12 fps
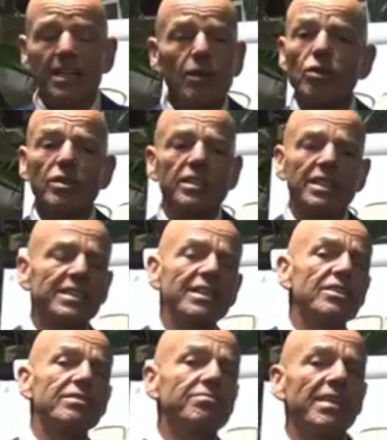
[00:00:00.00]
Look, this
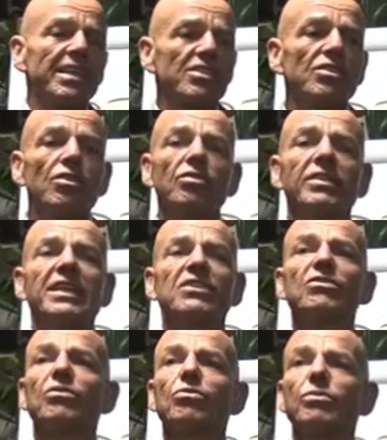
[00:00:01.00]
is, there's
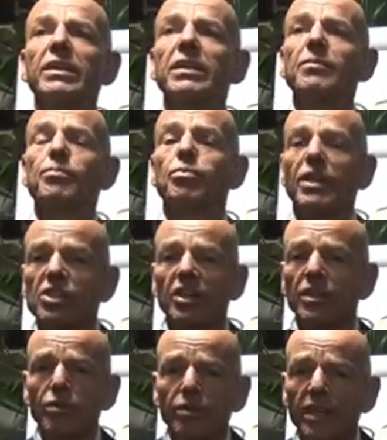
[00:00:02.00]
no real
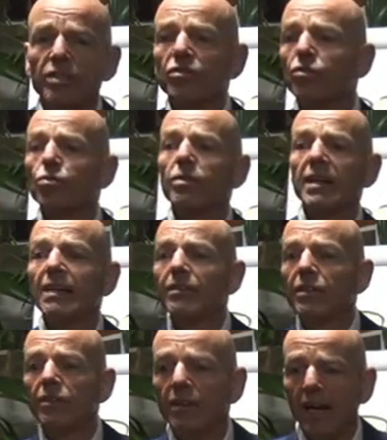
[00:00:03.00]
pressure. You can do
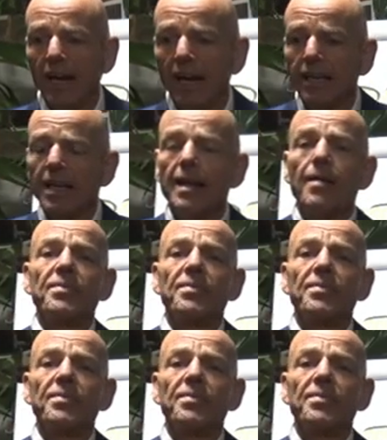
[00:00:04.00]
whatever you like.